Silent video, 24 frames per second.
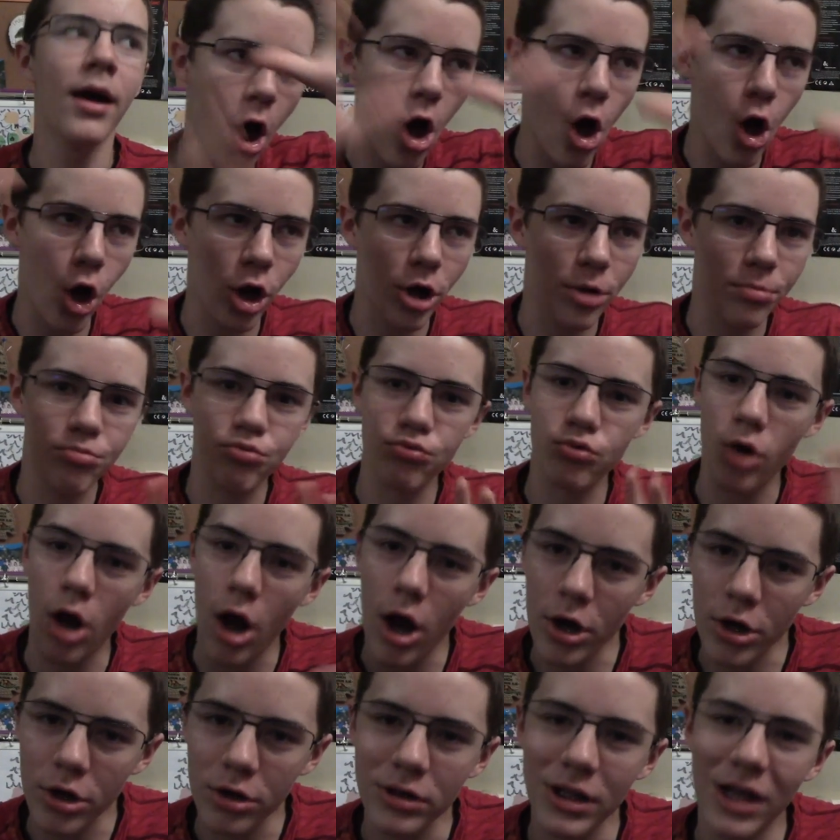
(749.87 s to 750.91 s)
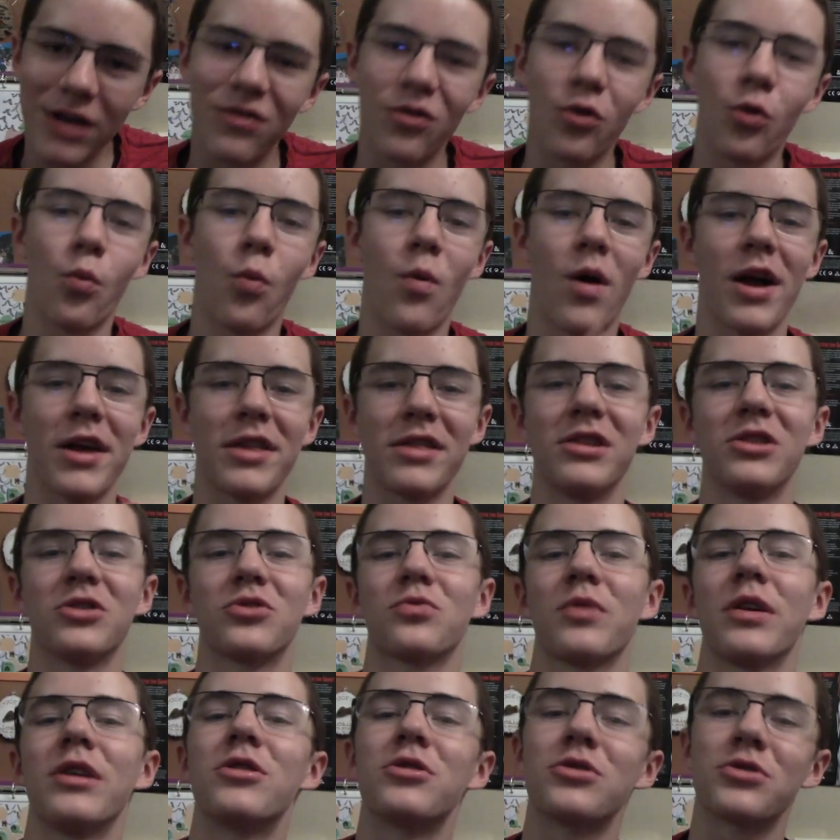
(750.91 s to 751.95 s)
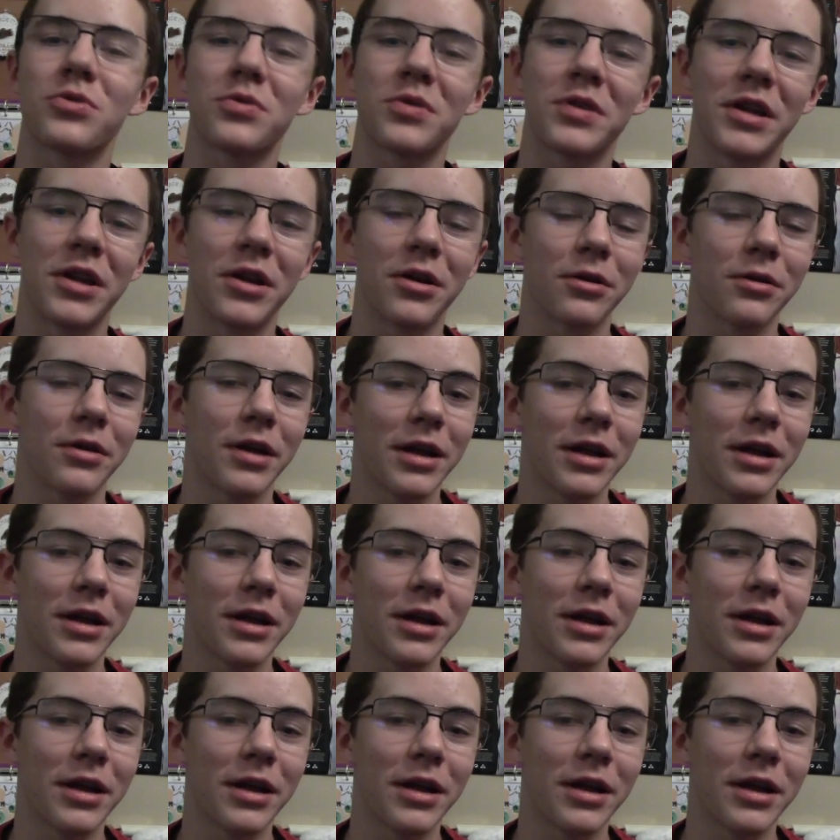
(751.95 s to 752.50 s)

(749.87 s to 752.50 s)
on a broader level, why these raiders are here.